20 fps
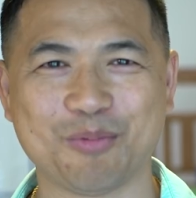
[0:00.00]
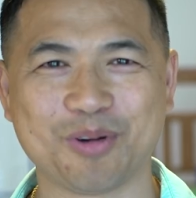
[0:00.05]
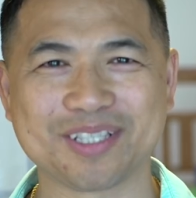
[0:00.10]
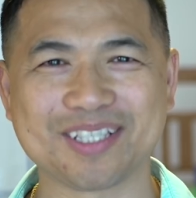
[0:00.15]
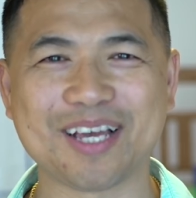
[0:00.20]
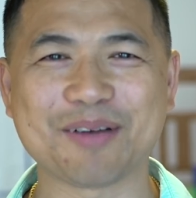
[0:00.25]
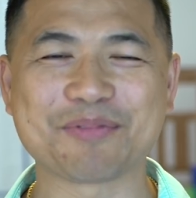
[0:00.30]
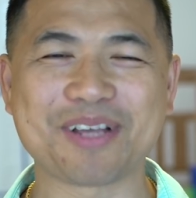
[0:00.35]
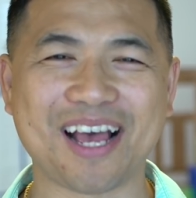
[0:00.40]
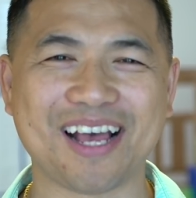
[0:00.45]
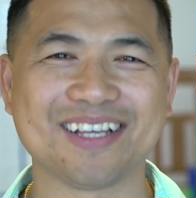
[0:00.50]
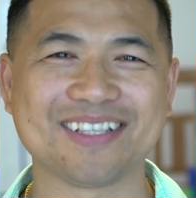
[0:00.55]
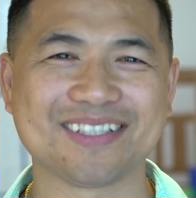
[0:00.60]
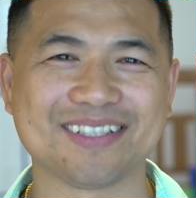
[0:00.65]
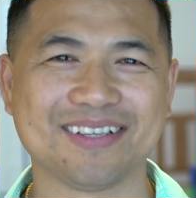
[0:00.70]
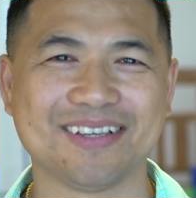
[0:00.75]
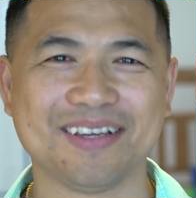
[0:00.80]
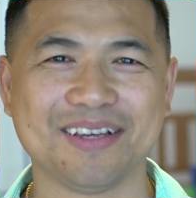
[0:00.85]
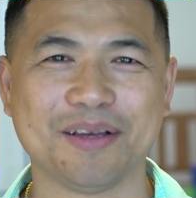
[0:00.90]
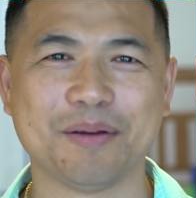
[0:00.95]
What's up, guys?
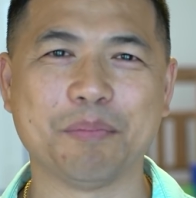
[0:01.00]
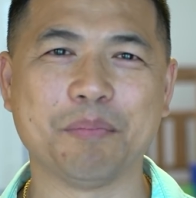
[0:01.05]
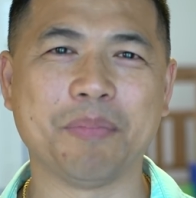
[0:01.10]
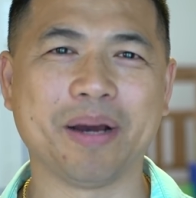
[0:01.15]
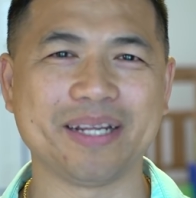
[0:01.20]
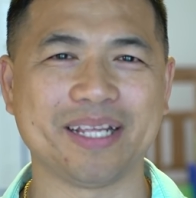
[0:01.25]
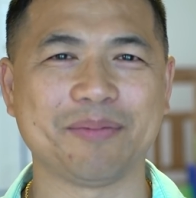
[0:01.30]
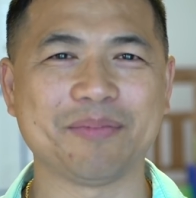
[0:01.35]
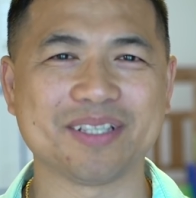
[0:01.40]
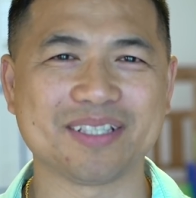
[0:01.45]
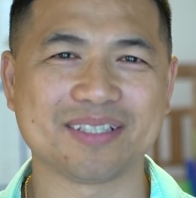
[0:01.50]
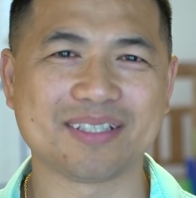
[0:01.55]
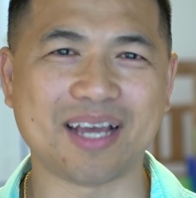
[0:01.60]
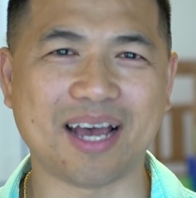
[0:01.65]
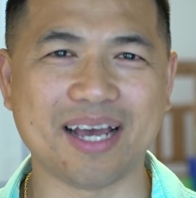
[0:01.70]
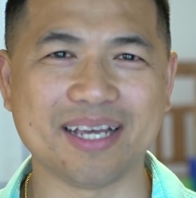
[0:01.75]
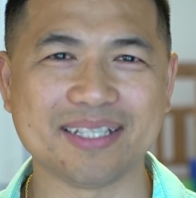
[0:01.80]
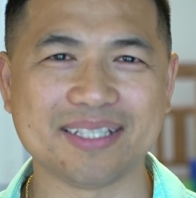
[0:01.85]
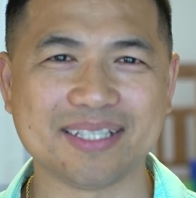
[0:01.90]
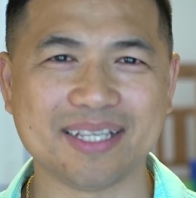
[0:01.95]
My name is
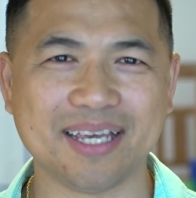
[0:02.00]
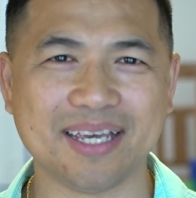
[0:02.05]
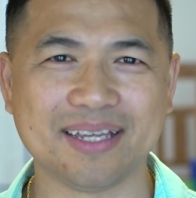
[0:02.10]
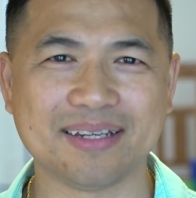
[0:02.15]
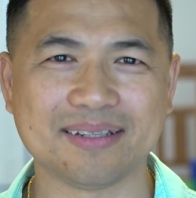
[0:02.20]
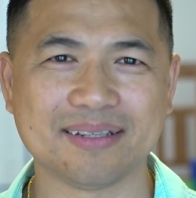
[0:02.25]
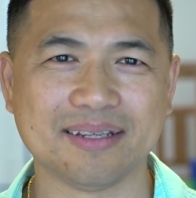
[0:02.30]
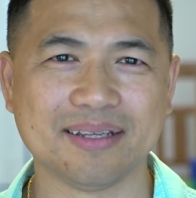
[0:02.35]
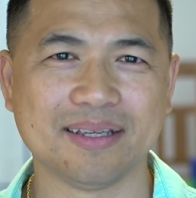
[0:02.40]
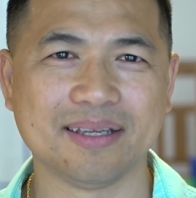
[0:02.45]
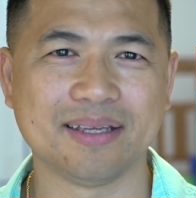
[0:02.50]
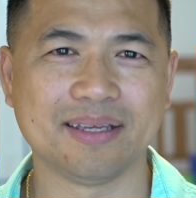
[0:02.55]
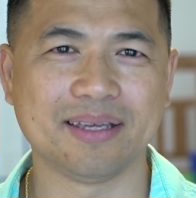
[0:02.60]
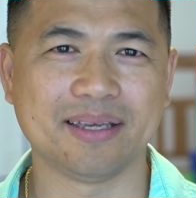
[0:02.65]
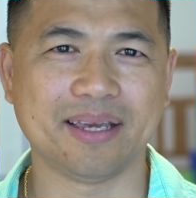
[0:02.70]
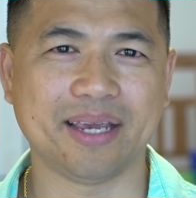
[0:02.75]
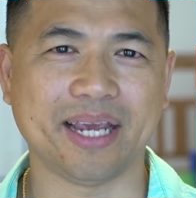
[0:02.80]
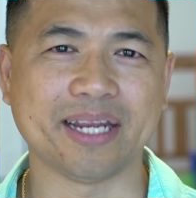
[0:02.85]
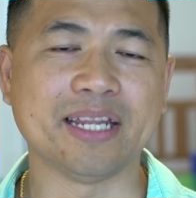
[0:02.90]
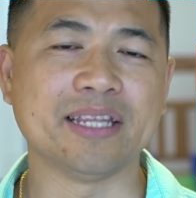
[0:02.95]
Ty Zen,
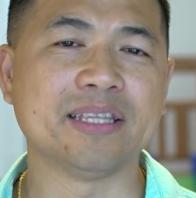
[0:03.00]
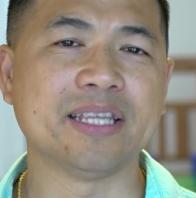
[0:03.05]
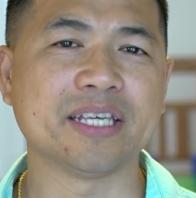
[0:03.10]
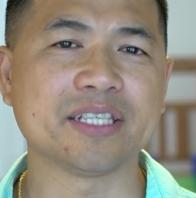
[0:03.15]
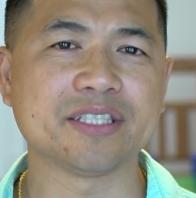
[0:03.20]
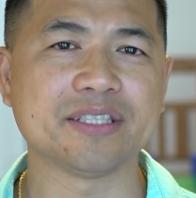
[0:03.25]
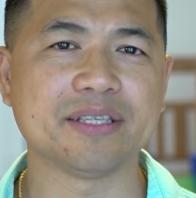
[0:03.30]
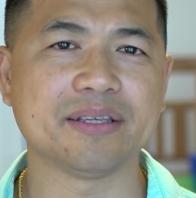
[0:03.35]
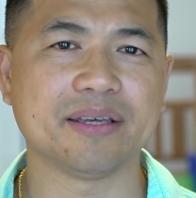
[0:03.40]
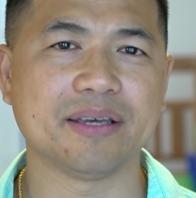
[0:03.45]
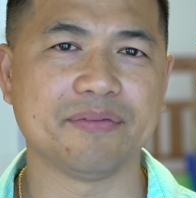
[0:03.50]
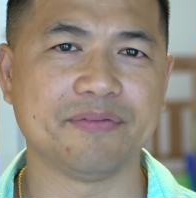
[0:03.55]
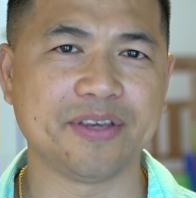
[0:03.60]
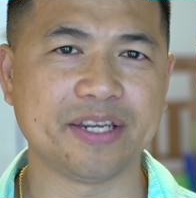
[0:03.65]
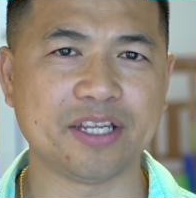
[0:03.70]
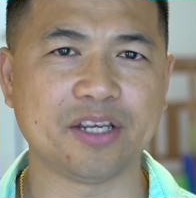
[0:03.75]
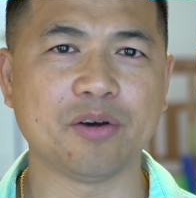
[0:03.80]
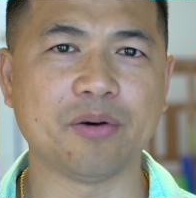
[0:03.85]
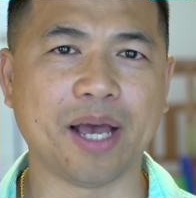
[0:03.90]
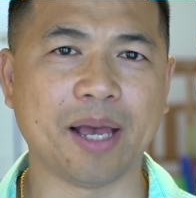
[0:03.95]
and in this
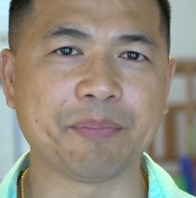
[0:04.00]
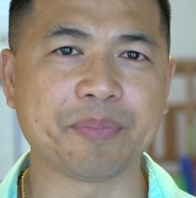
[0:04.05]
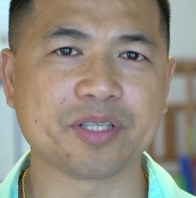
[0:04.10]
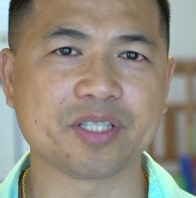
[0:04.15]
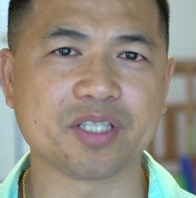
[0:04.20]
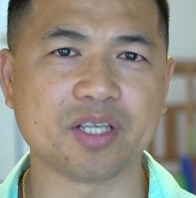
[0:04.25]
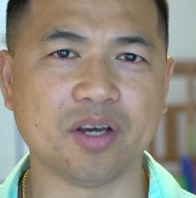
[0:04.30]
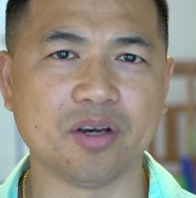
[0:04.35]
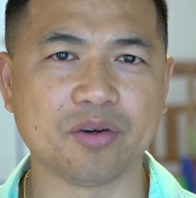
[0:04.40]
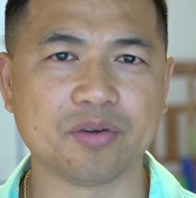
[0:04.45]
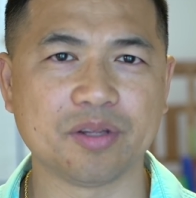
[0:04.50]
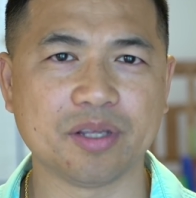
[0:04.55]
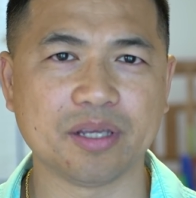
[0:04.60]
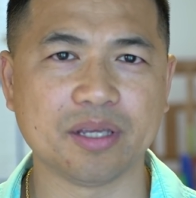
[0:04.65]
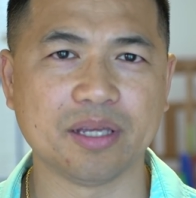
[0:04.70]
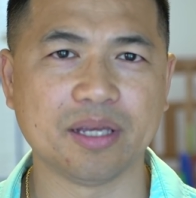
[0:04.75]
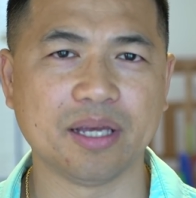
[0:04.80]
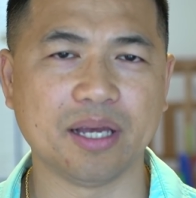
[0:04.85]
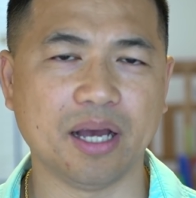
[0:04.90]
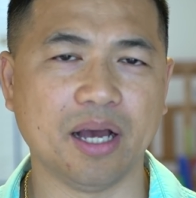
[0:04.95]
video episode
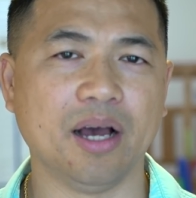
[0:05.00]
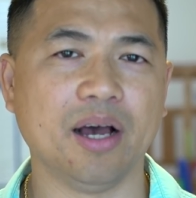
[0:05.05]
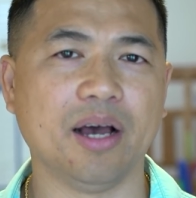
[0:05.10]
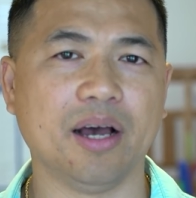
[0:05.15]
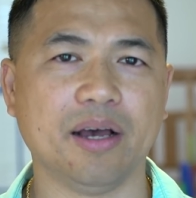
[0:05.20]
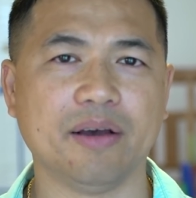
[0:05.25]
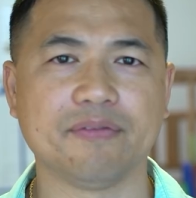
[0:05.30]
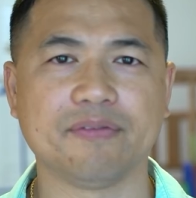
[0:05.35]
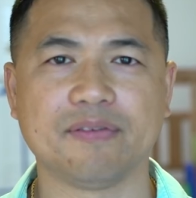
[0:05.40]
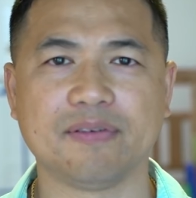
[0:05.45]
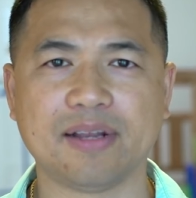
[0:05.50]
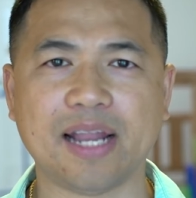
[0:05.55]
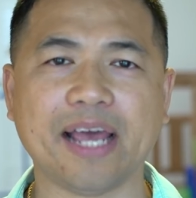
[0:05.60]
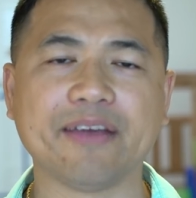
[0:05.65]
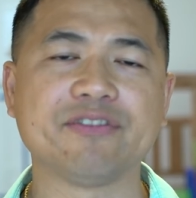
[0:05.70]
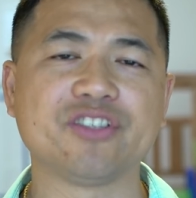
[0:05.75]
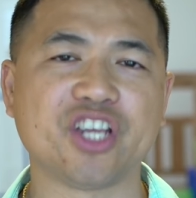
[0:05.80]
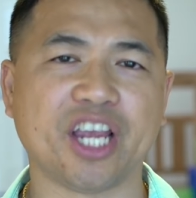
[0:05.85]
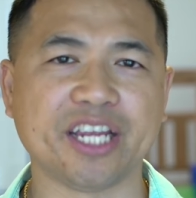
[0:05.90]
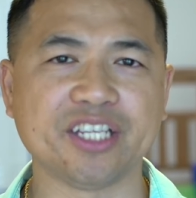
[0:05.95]
of
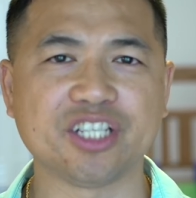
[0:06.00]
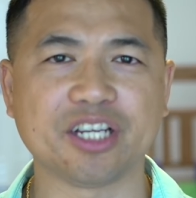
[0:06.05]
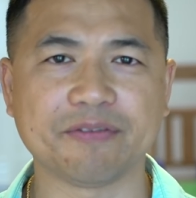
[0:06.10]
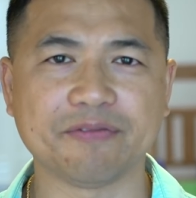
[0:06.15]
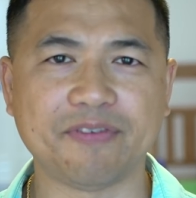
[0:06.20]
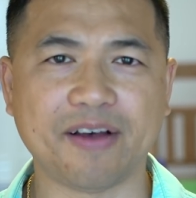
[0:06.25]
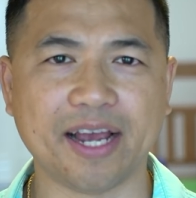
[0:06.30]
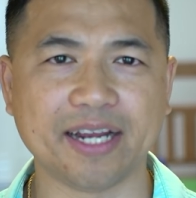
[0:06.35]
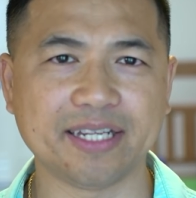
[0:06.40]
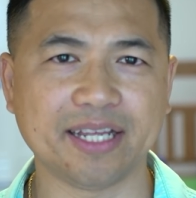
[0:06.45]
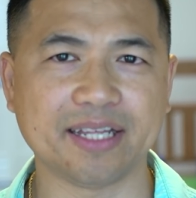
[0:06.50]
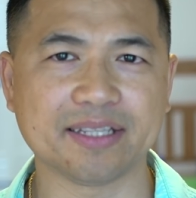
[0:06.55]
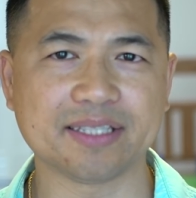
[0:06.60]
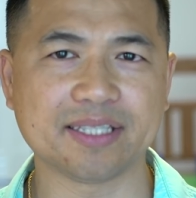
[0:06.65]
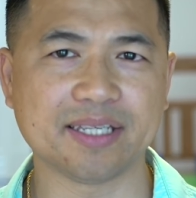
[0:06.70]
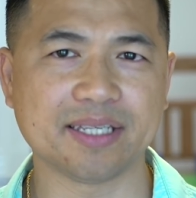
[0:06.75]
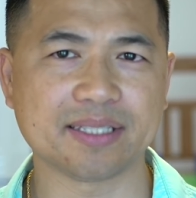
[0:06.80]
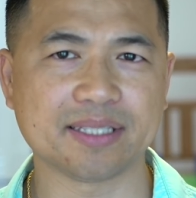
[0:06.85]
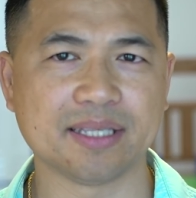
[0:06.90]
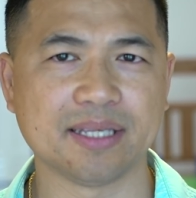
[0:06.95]
Life-Changing
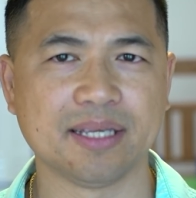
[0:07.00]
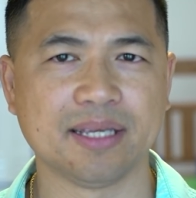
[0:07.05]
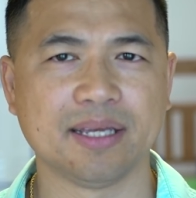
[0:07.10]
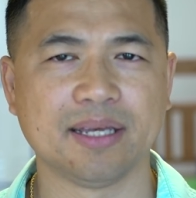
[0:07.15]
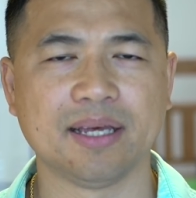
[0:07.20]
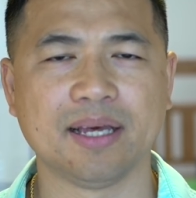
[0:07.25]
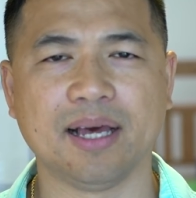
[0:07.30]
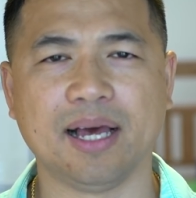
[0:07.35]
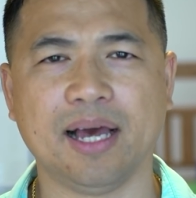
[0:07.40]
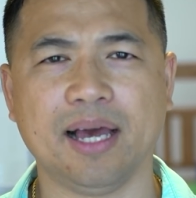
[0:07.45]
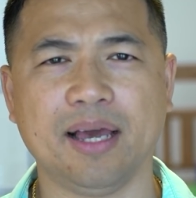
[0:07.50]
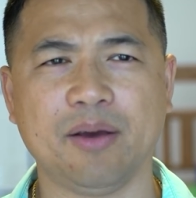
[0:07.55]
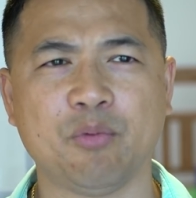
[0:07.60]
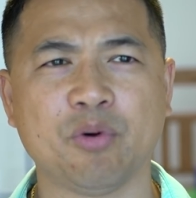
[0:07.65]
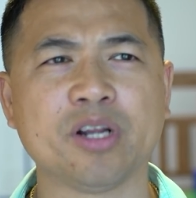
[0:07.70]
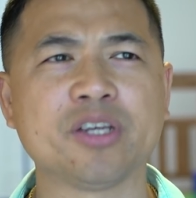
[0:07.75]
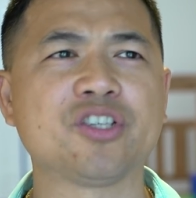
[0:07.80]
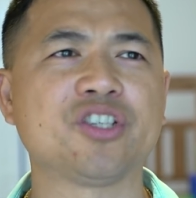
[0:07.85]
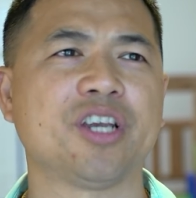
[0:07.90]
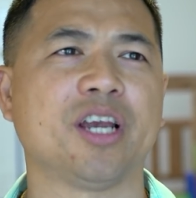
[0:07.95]
Finances, I
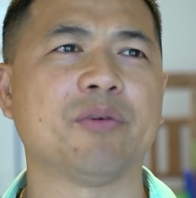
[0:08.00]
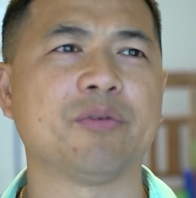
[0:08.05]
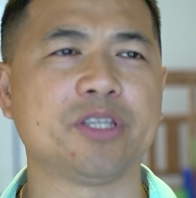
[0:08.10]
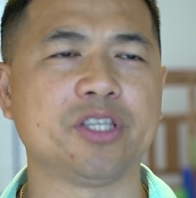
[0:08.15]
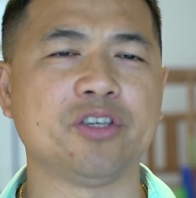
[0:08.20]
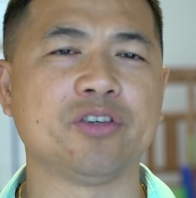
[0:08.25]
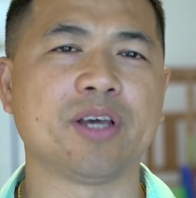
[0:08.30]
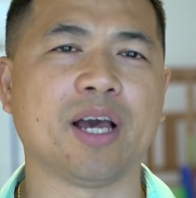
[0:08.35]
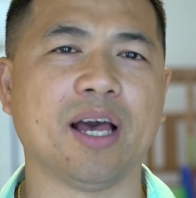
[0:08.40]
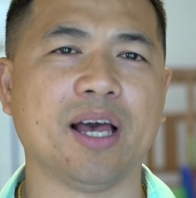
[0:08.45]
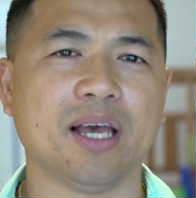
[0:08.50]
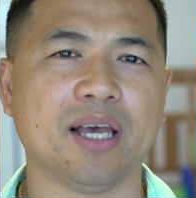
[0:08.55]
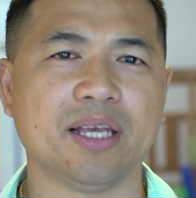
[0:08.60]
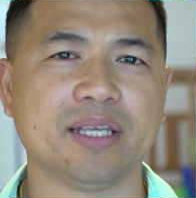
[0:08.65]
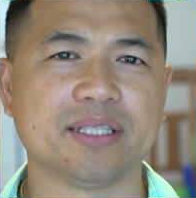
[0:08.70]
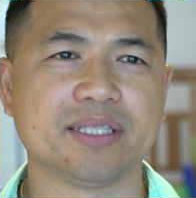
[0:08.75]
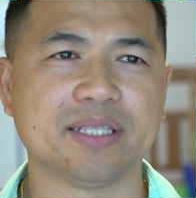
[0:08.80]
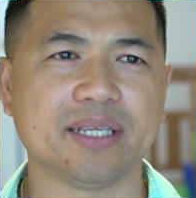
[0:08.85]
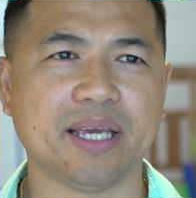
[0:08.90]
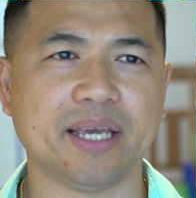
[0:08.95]
want to share with you
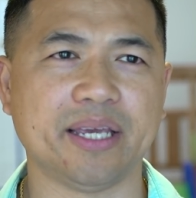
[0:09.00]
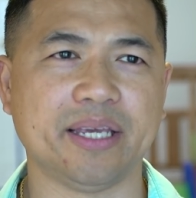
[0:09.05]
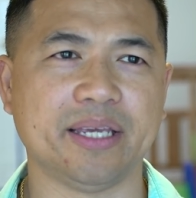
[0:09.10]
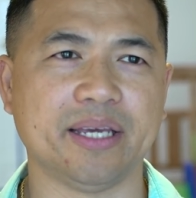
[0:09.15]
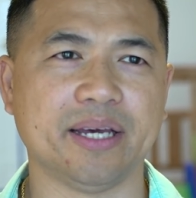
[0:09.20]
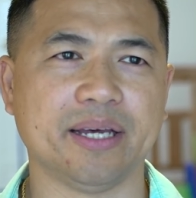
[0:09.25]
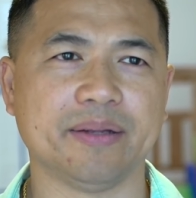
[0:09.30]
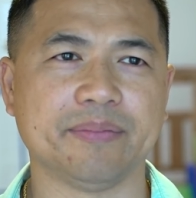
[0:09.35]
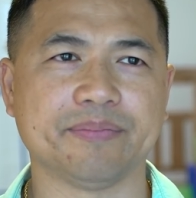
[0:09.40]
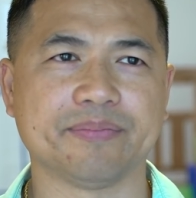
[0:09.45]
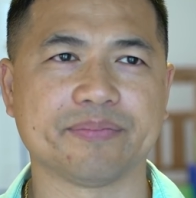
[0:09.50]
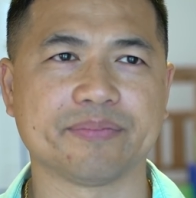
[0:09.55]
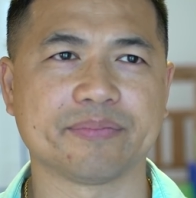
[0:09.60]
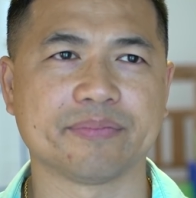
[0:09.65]
guys a